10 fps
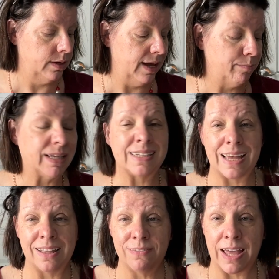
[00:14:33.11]
plus I
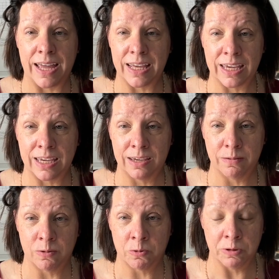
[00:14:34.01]
love any
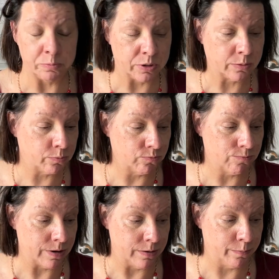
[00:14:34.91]
quilt book
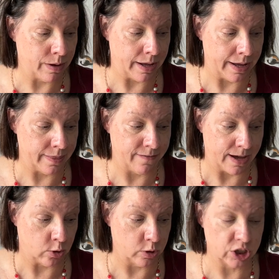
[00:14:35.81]
written by the
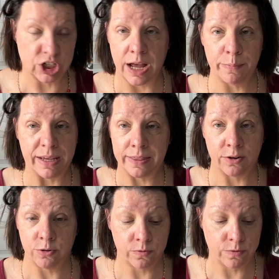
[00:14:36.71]
Fat Quarter Shop.
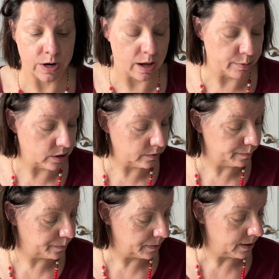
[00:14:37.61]
They're phenomenal.
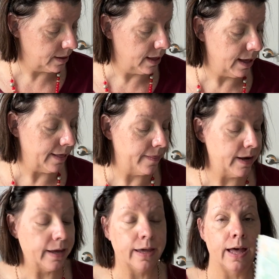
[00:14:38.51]
Then
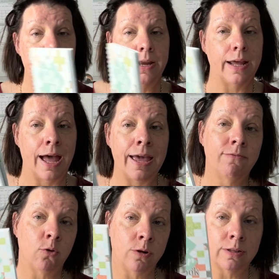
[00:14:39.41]
I have
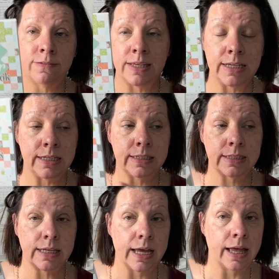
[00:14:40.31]
all of
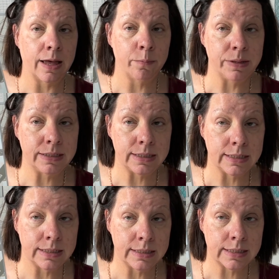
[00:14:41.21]
these. This
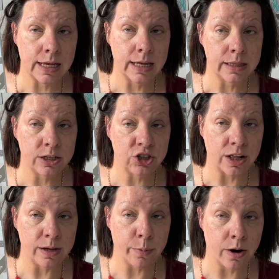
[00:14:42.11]
is the
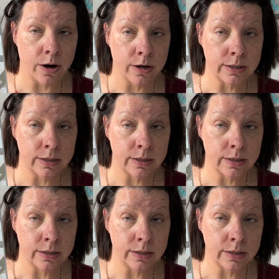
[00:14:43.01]
Jolly Bar